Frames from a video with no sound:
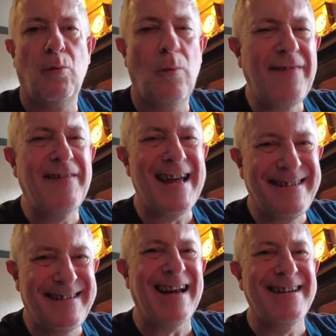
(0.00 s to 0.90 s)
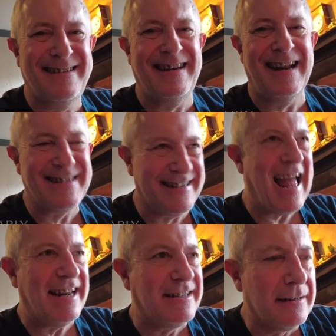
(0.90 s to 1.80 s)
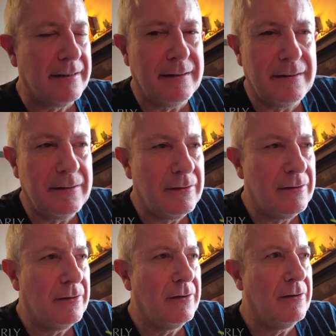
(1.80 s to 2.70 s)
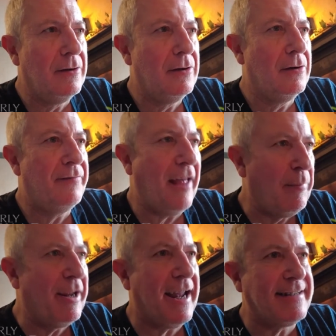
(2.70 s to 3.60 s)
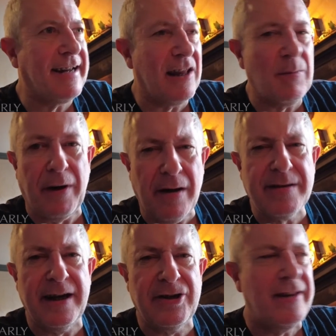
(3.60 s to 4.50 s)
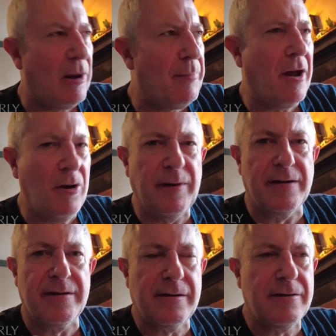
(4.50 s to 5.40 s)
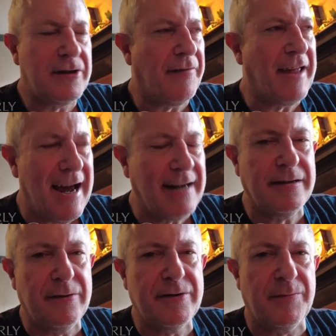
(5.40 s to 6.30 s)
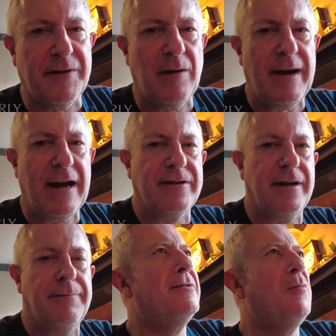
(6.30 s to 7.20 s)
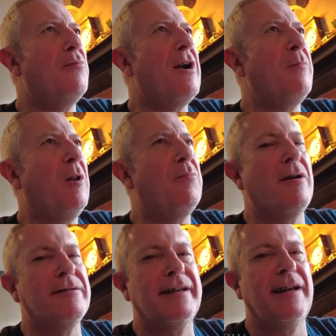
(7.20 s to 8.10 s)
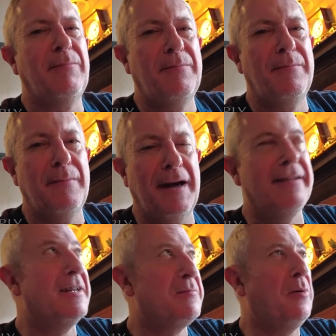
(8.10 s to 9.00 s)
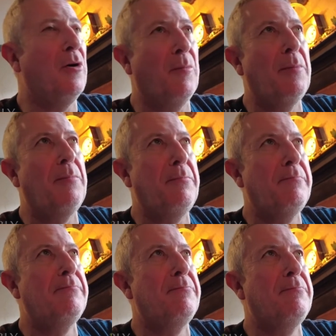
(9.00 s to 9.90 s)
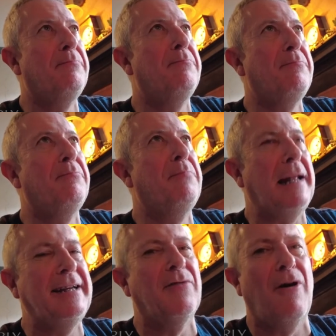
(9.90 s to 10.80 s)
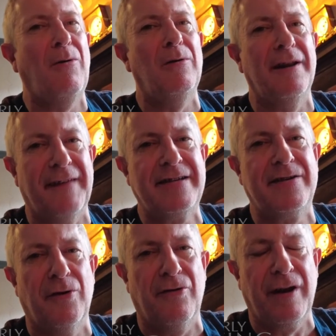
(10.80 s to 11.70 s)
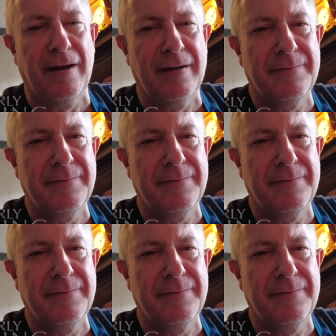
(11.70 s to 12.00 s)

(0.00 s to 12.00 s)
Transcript: when their dad is dead, they'll be kicked out of the parsonage and they'll be homeless. So they had to do something about it. So Branwell Bronte and this pub played a role in that story.